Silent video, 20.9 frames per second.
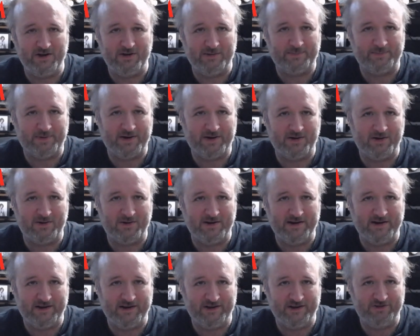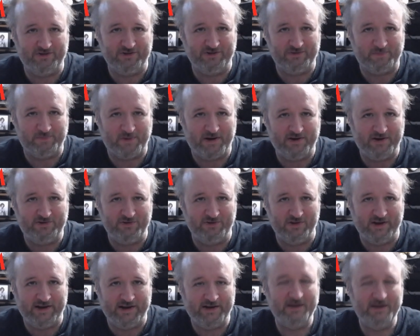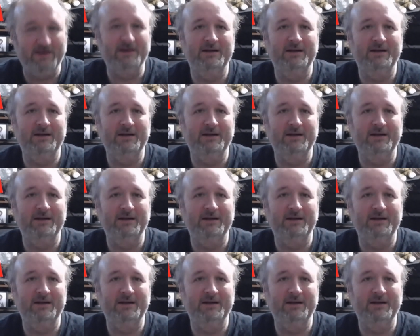I probably already did, so it's probably too late.